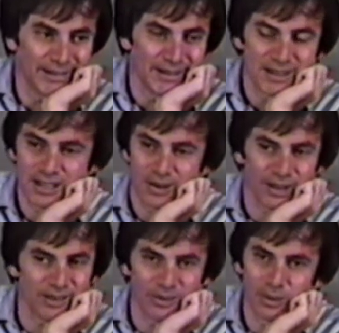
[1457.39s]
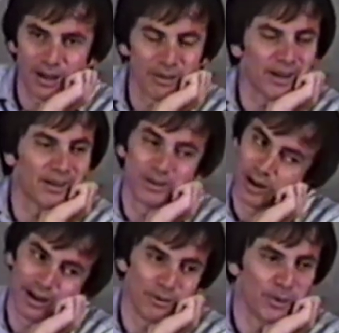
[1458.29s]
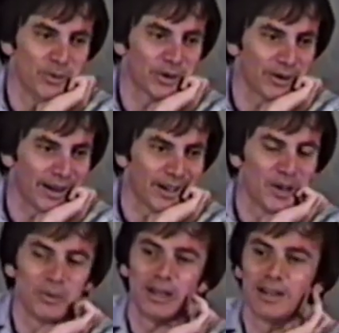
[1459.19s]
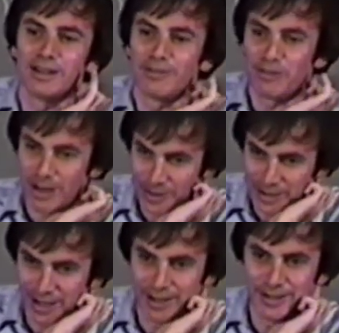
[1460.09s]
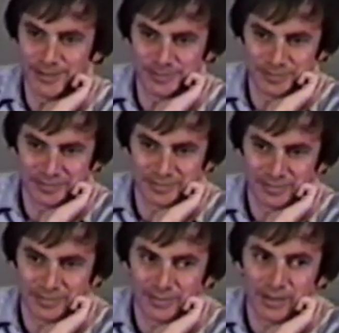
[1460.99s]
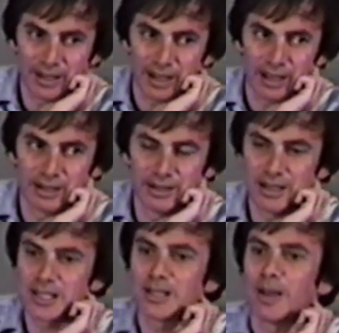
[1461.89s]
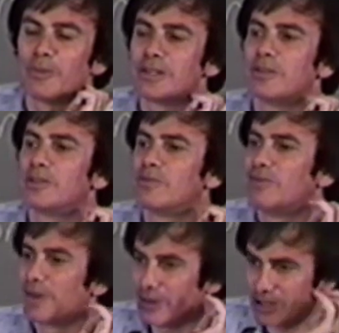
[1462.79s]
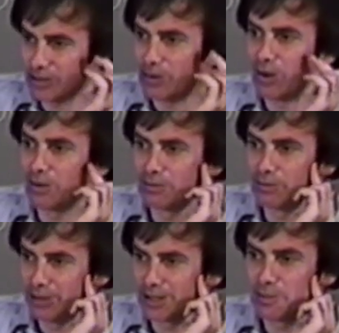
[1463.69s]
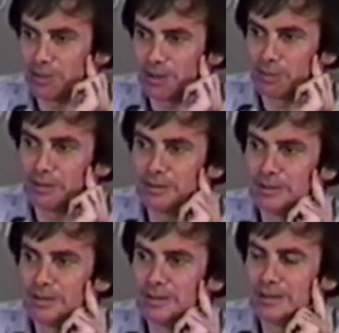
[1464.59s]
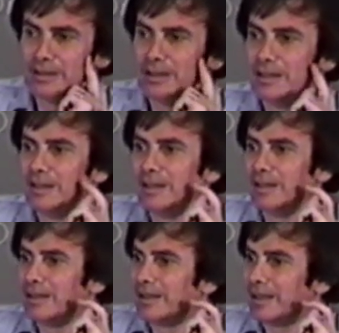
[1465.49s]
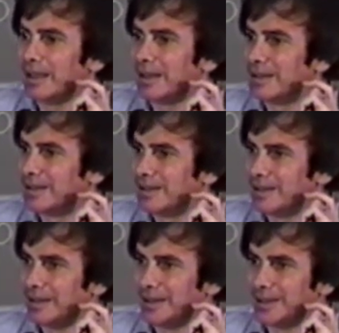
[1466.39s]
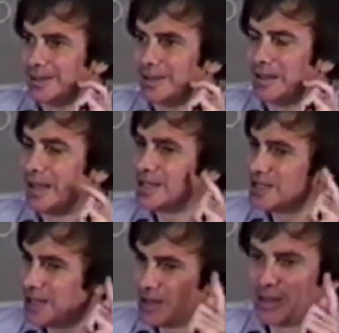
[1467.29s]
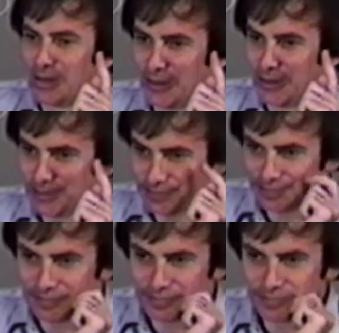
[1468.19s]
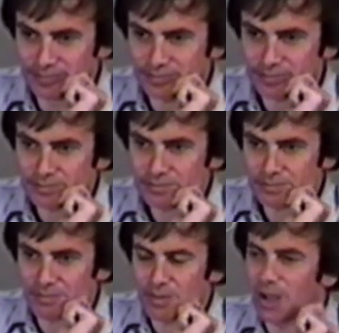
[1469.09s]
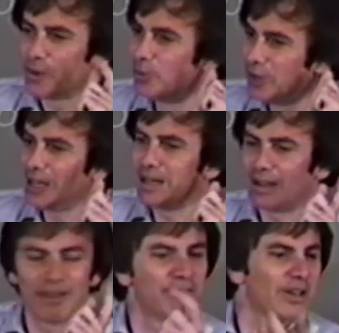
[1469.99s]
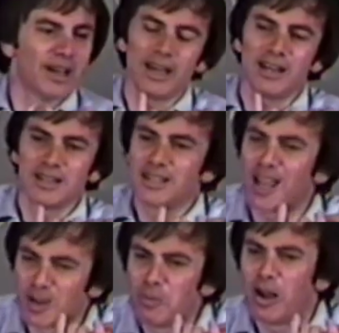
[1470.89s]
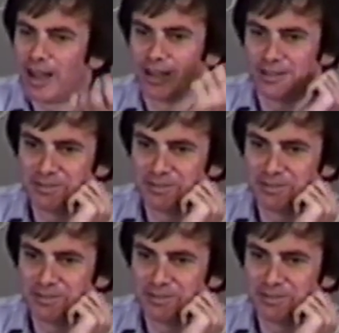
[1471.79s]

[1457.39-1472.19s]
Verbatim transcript: So I thought, well, I'm going to I have one more crack. I went in the following year, and this time was a very strong field of people. And uh, I said to the Lord, I would really, I forgot, I didn't tell him why.